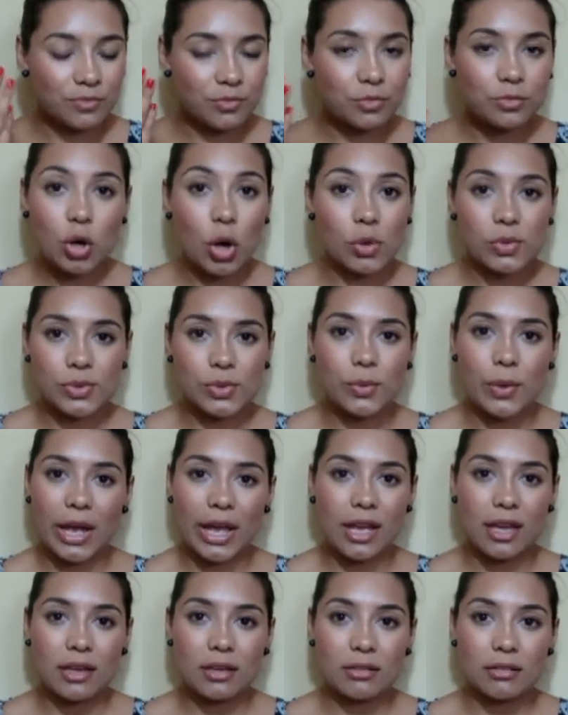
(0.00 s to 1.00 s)
goes away.
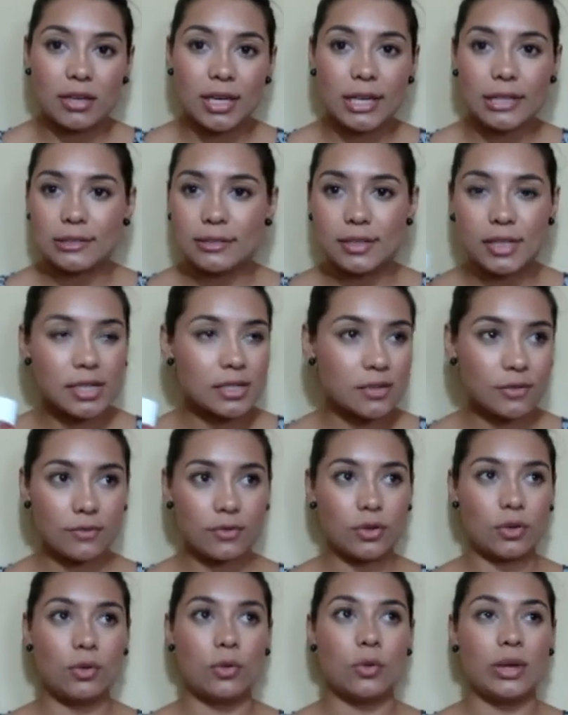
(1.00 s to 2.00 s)
It doesn't
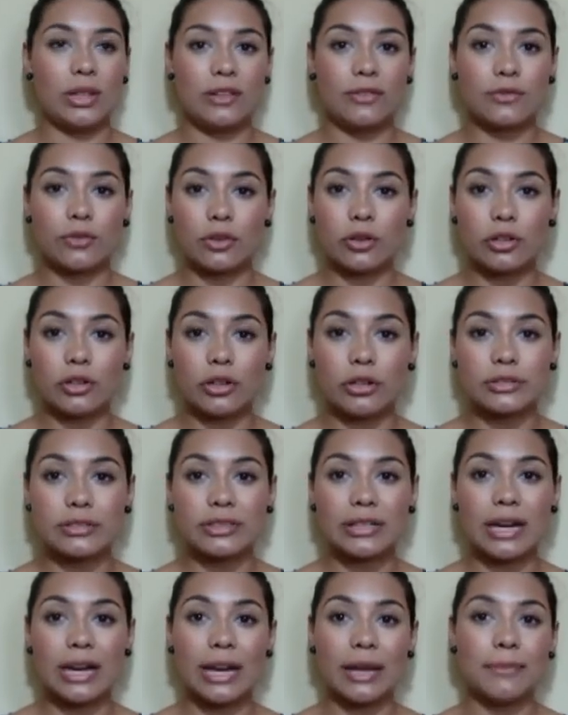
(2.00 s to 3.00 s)
feel oily for a long
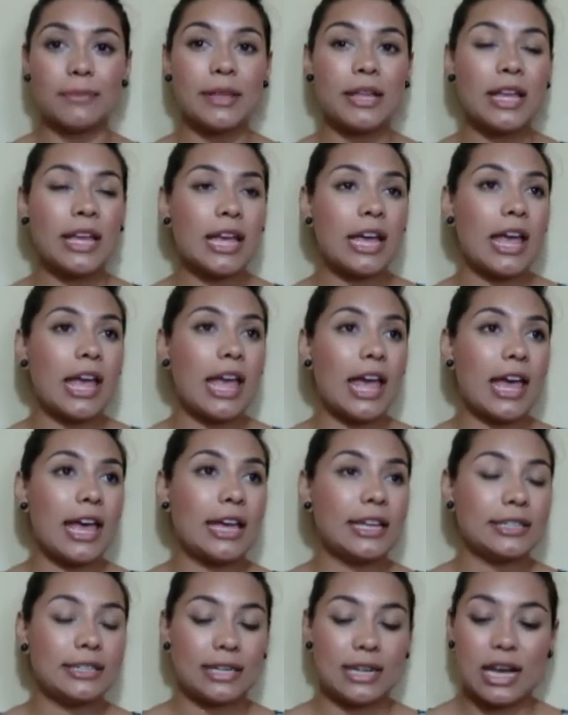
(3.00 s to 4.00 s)
time
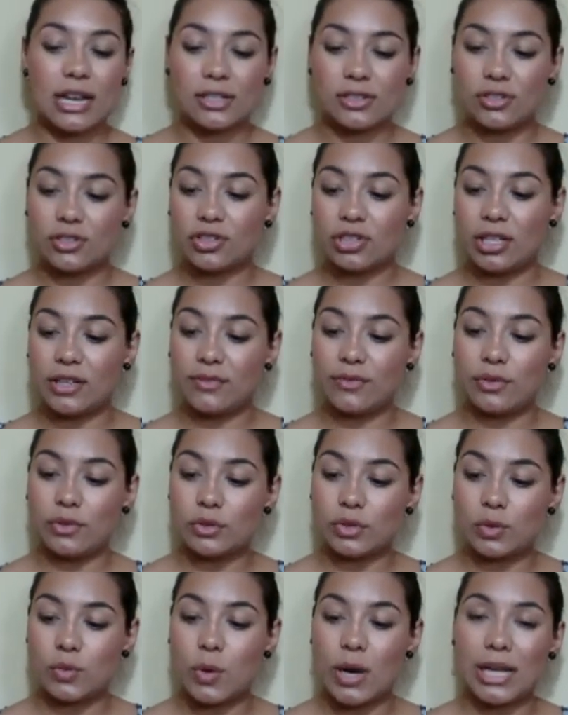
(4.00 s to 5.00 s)
and it actually
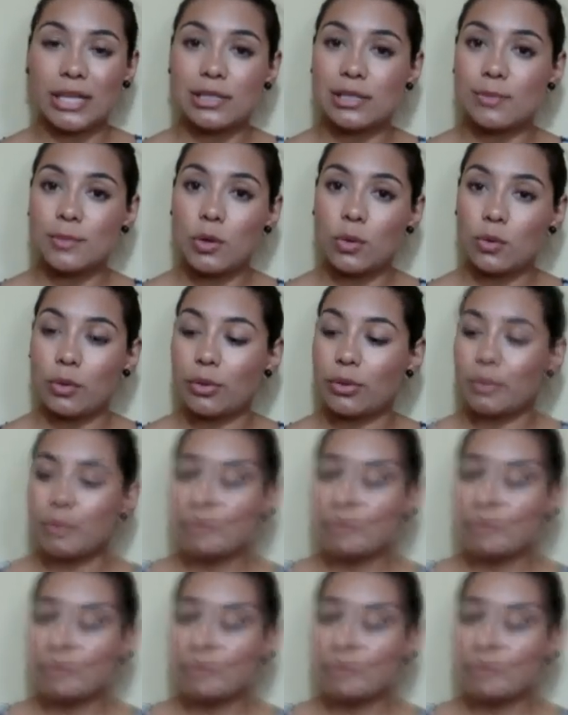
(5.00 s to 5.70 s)
feels quite smooth.